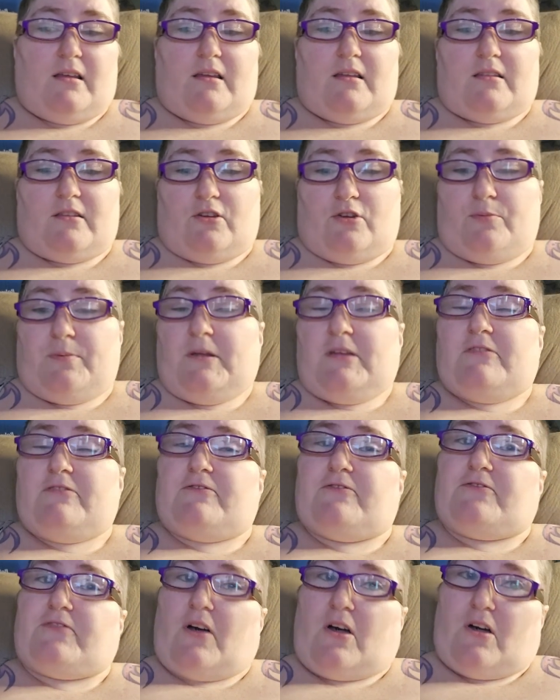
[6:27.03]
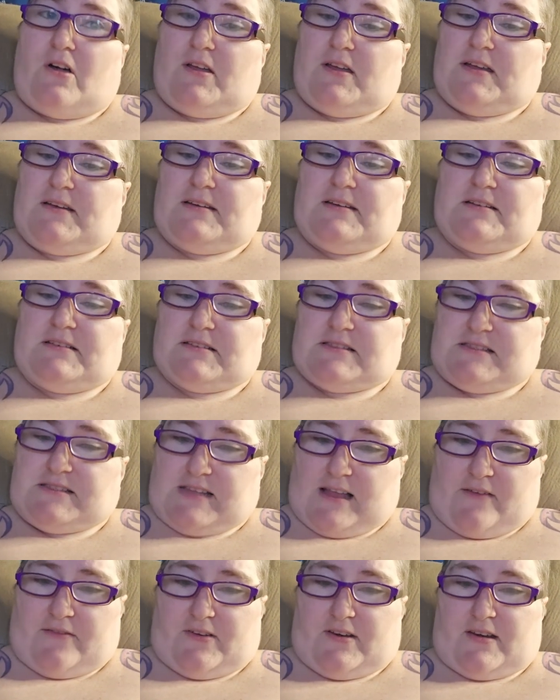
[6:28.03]
They'll be fine in a
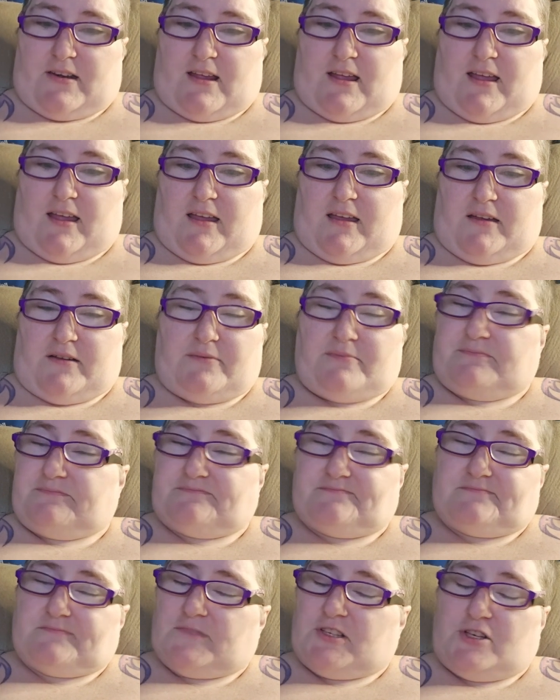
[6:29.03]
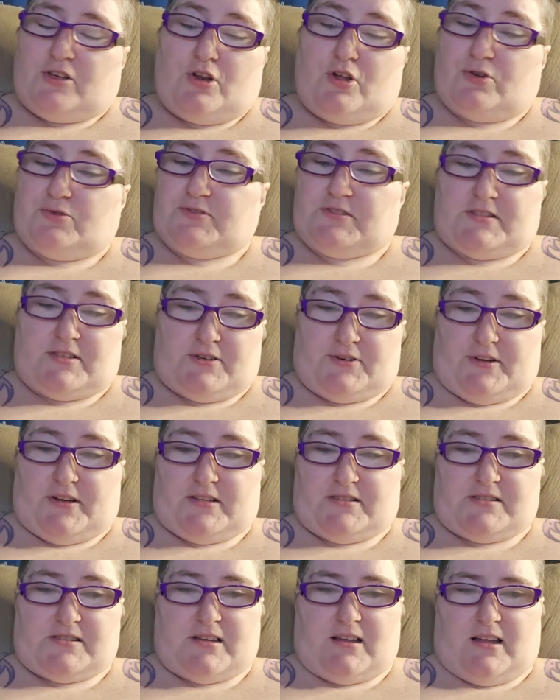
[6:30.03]
7-day. No
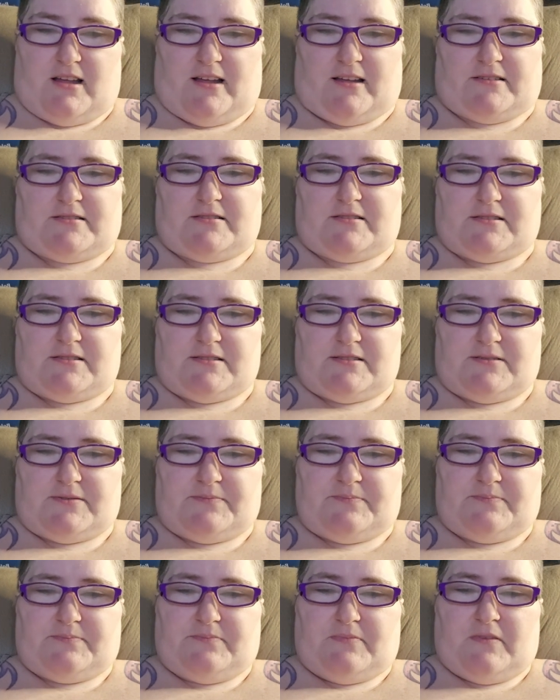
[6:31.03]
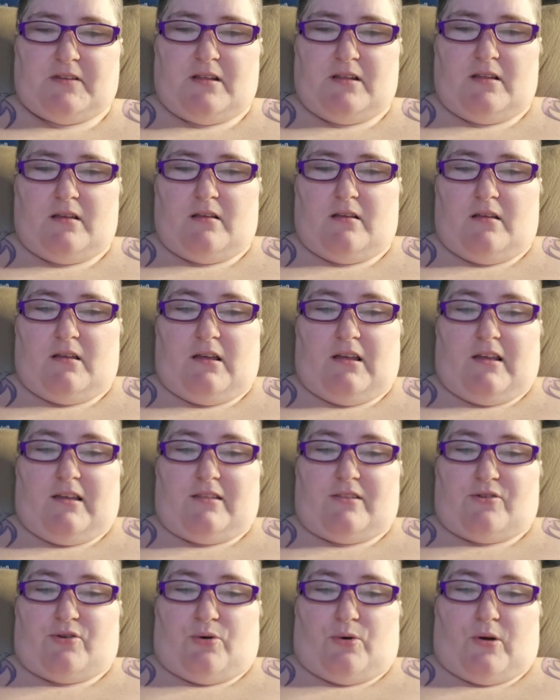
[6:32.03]
serious cuts.
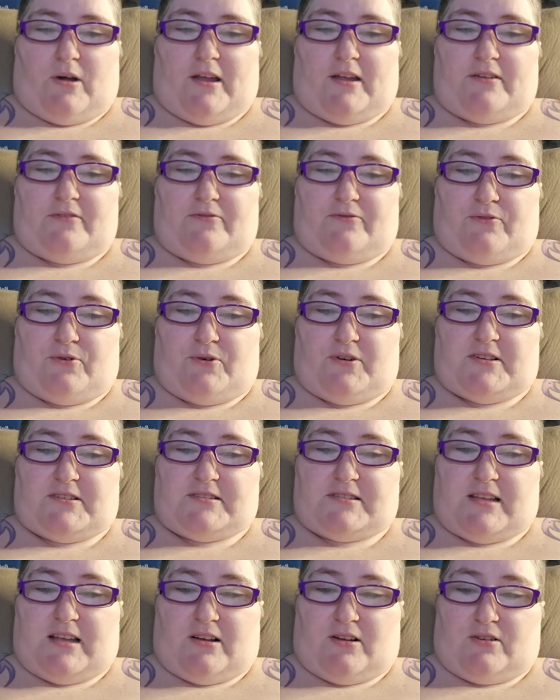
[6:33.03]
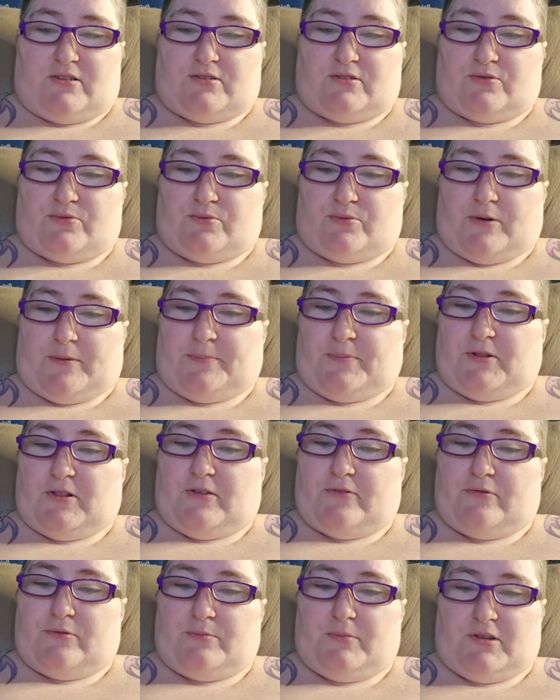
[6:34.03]
The quiet voice held a ripple
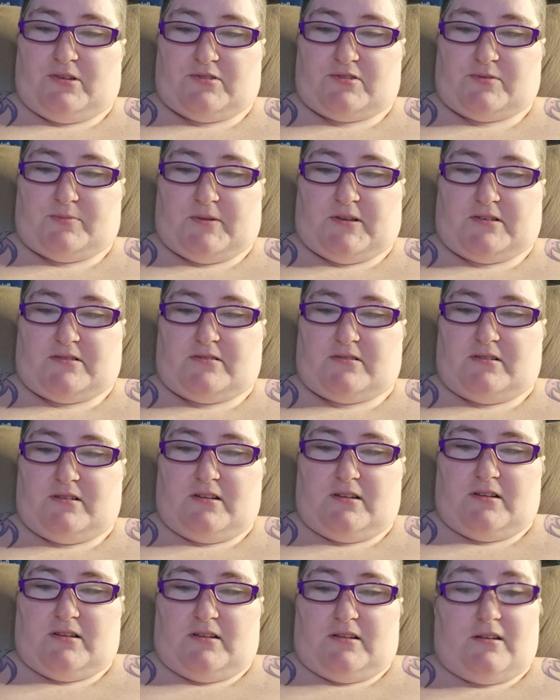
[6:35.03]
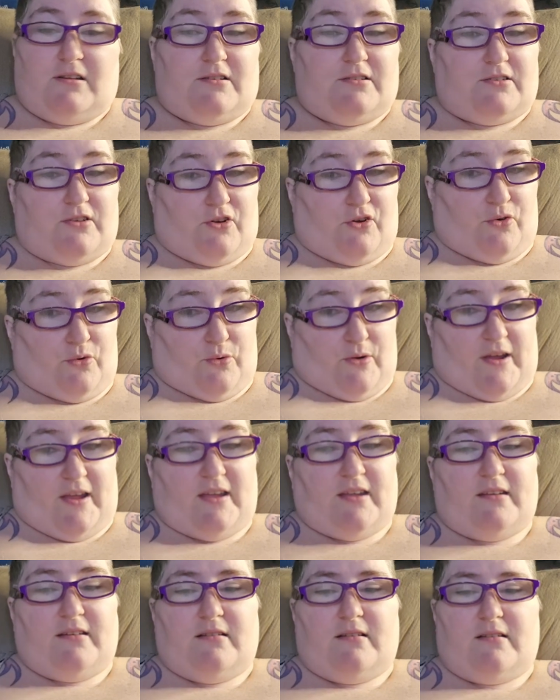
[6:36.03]
of amusement.
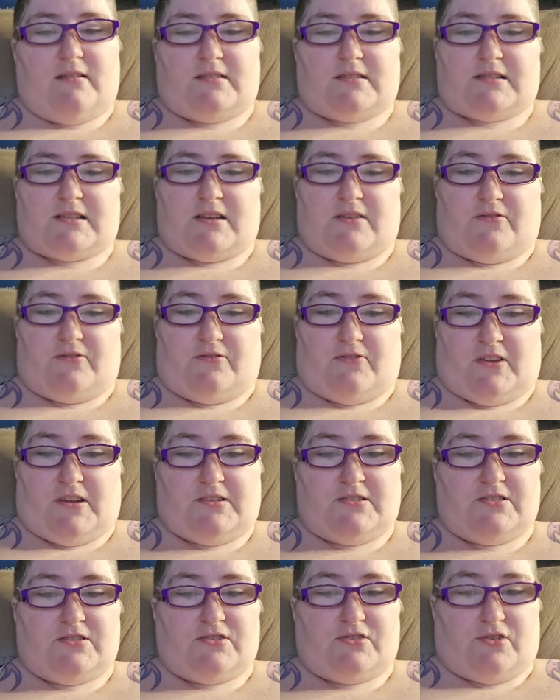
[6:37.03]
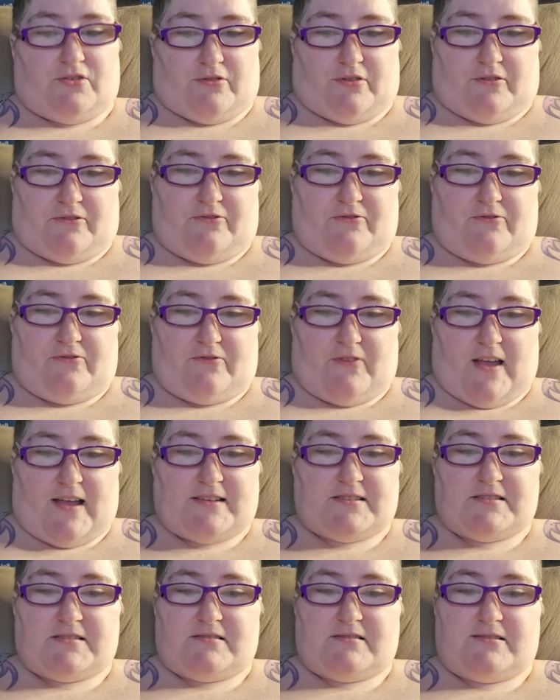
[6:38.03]
DeGran is convinced you're the
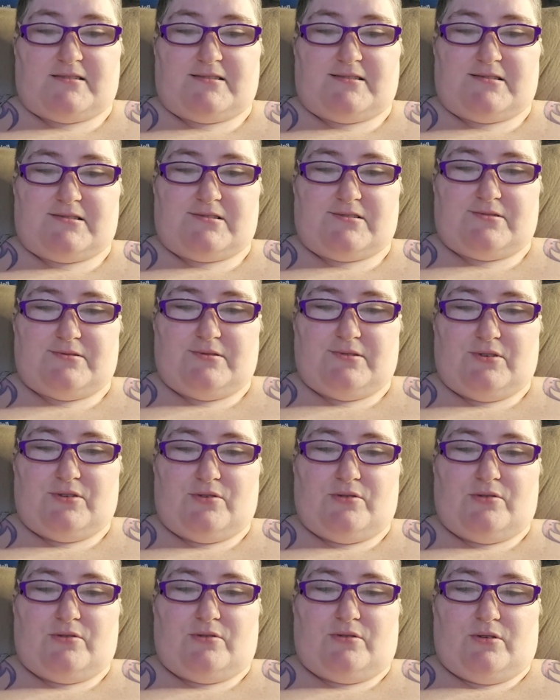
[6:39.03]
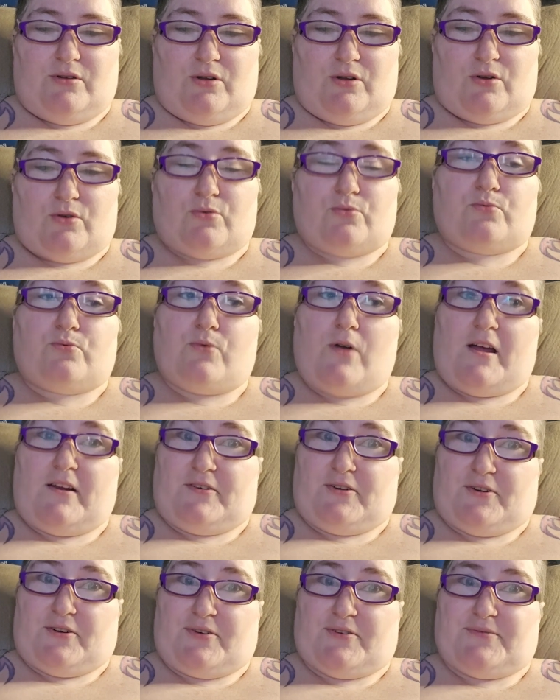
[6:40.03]
fastest
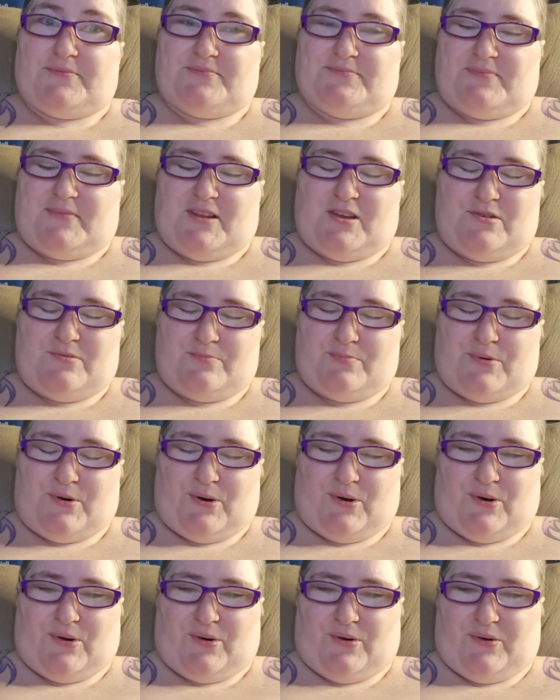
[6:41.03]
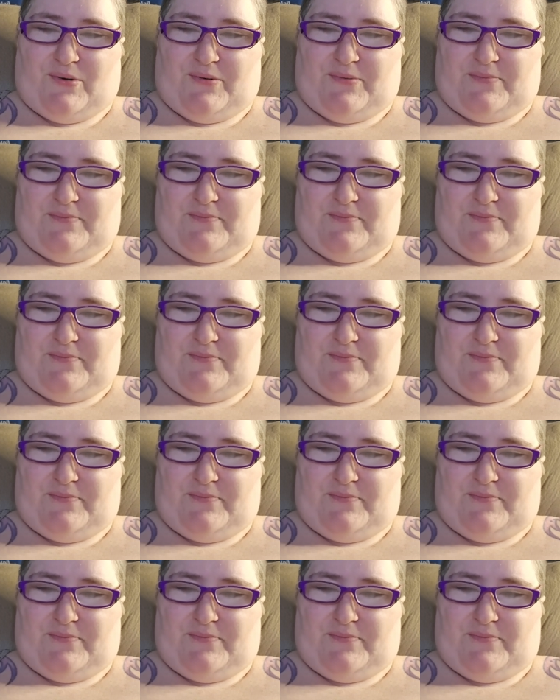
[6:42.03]
runner in Pern.